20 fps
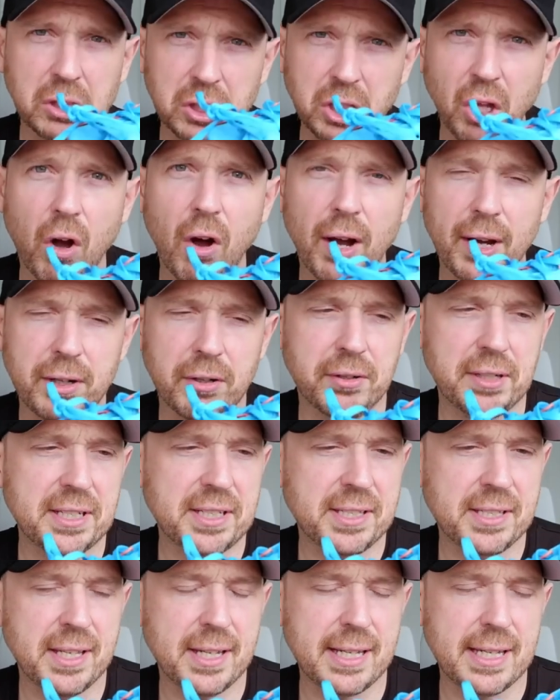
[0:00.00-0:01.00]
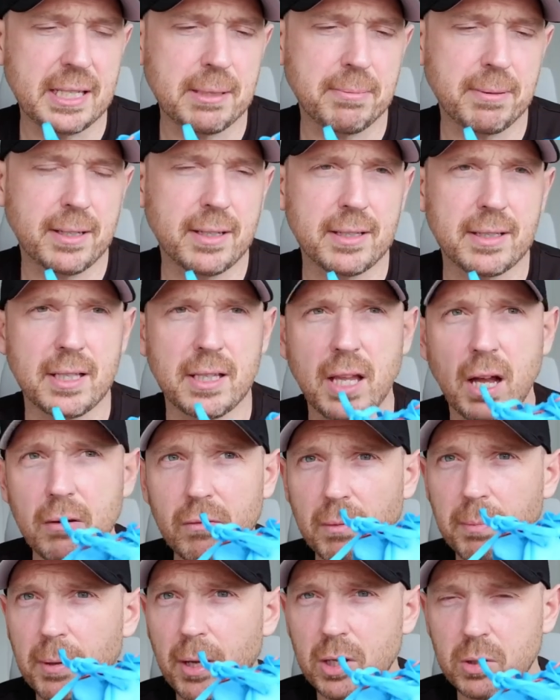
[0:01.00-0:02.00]
of dying on its knees because the
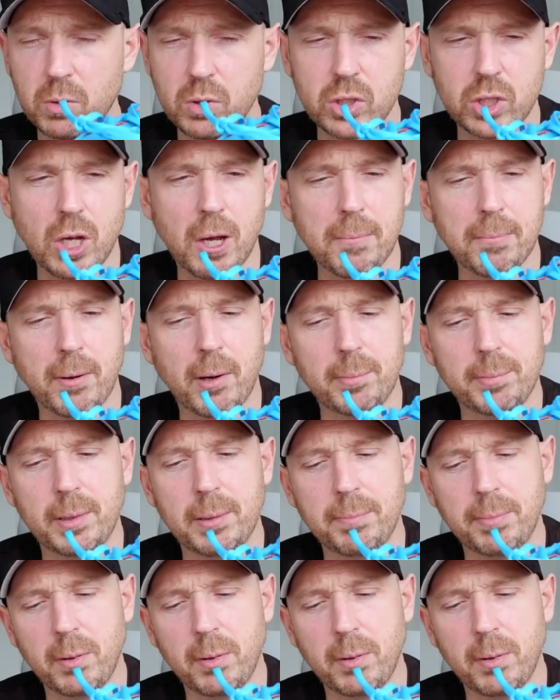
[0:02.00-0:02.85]
Nova Blast was so popular.